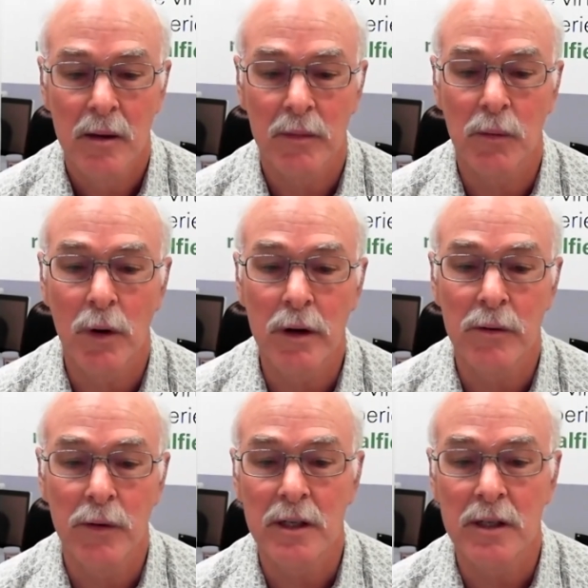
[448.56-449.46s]
But one of the
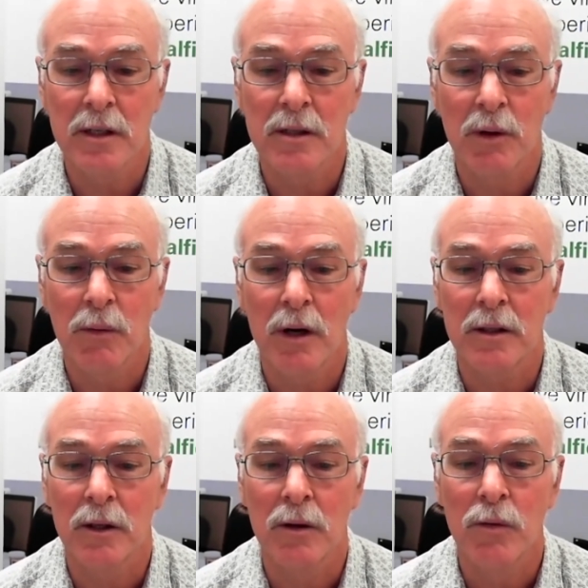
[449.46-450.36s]
reasons we want
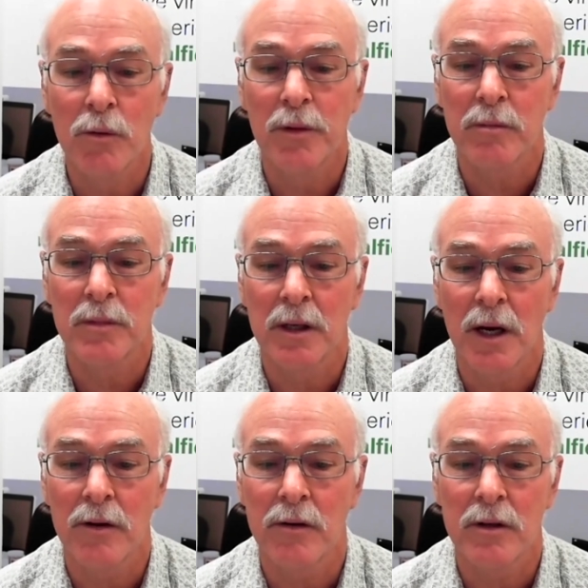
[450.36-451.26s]
to group them
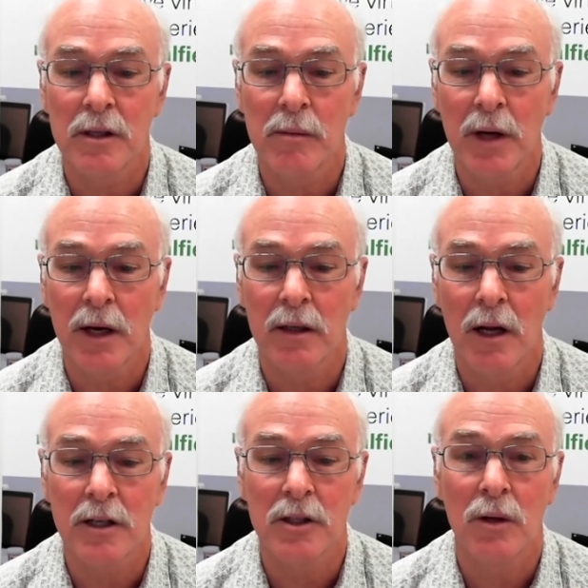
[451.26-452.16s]
together is some kind of
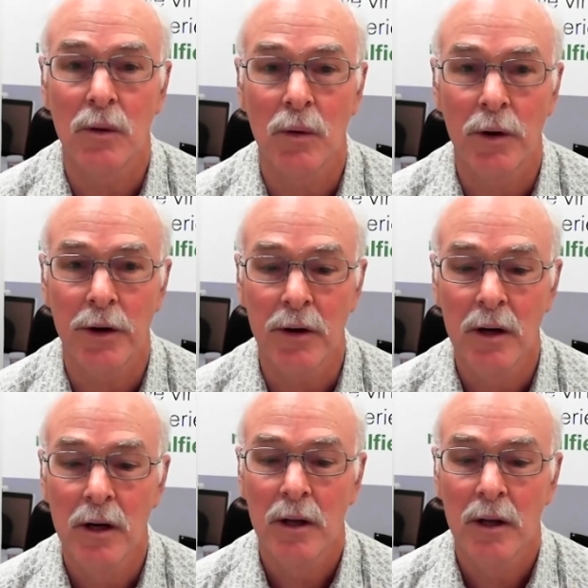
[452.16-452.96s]
logical order